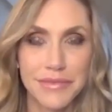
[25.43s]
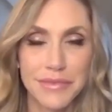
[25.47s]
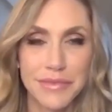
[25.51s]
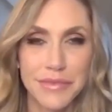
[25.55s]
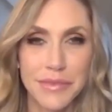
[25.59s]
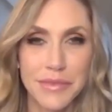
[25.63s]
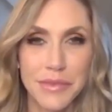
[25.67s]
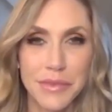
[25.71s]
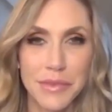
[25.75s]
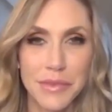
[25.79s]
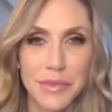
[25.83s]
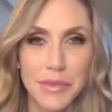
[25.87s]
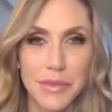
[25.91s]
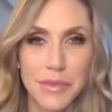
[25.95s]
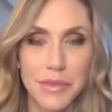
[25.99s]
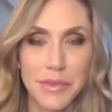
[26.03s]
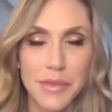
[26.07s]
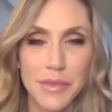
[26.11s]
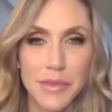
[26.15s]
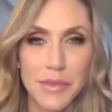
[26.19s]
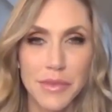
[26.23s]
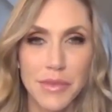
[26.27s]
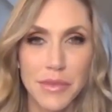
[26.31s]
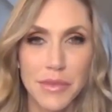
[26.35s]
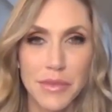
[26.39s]

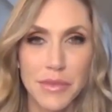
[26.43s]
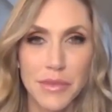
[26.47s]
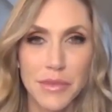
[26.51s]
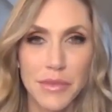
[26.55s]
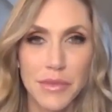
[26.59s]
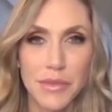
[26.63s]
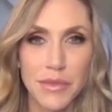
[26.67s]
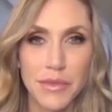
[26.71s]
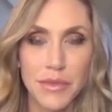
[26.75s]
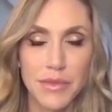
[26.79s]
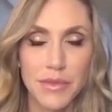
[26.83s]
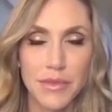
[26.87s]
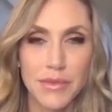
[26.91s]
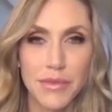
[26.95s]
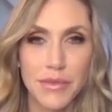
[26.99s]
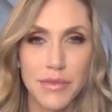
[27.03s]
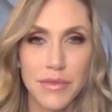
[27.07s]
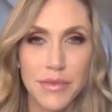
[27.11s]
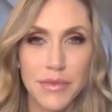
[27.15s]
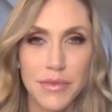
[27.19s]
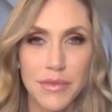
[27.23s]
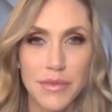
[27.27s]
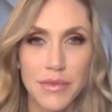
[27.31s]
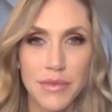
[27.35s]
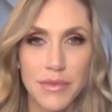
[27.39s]

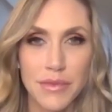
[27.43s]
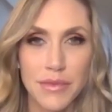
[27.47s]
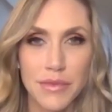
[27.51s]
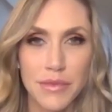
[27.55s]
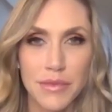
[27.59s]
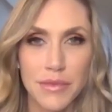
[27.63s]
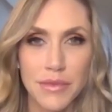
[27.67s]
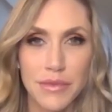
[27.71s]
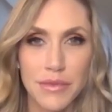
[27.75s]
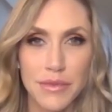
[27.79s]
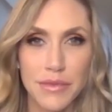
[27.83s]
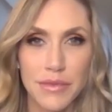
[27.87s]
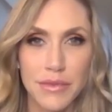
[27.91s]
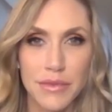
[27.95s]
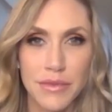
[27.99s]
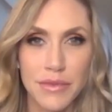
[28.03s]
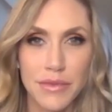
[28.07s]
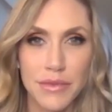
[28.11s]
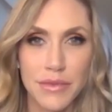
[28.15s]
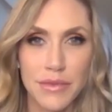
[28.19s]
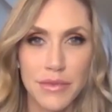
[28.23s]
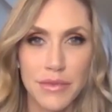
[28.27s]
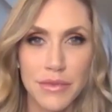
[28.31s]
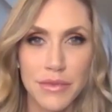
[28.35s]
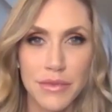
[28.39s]

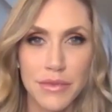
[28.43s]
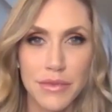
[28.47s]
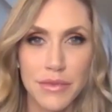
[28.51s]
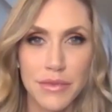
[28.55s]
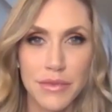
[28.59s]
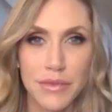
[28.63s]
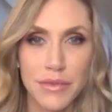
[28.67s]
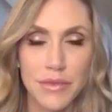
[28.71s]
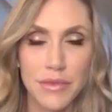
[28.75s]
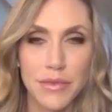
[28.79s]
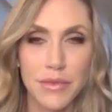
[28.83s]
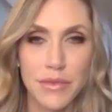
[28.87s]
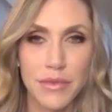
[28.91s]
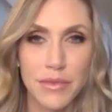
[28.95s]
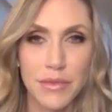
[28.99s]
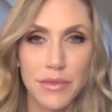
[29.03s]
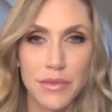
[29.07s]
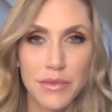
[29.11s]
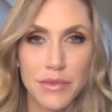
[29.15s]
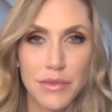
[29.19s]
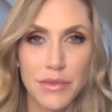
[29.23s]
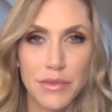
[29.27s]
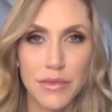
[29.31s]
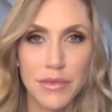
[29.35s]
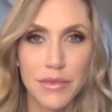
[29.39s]

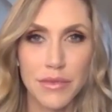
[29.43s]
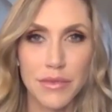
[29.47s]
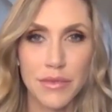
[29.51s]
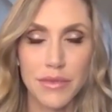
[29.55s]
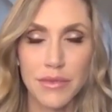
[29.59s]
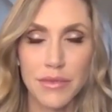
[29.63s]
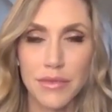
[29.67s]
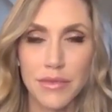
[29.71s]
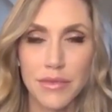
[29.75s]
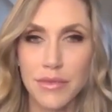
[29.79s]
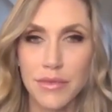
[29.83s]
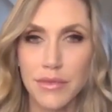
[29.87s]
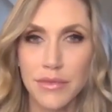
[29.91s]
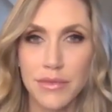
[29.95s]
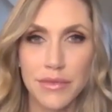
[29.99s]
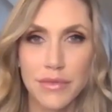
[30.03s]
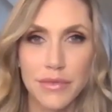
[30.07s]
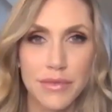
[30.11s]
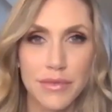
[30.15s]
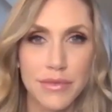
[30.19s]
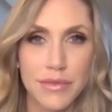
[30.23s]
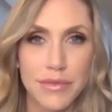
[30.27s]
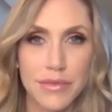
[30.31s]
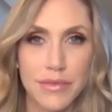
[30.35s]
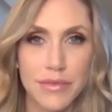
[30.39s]

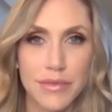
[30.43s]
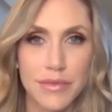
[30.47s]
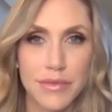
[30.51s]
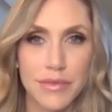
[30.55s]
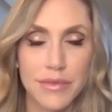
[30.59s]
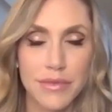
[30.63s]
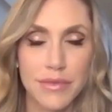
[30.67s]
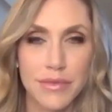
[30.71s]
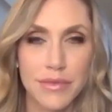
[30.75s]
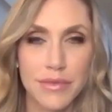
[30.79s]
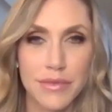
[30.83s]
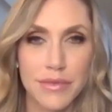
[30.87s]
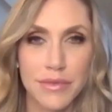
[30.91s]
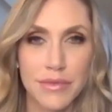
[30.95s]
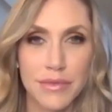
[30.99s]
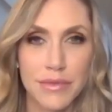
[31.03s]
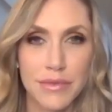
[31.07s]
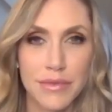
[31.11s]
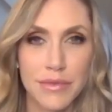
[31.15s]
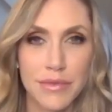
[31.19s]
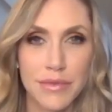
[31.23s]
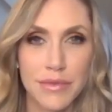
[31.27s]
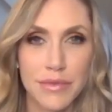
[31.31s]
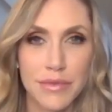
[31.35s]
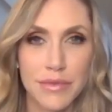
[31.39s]

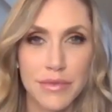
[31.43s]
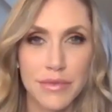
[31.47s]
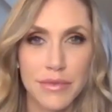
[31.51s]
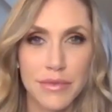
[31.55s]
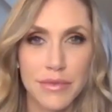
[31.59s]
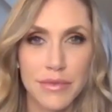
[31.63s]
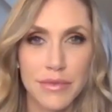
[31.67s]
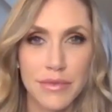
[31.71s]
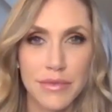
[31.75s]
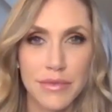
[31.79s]
The person shown says nothing.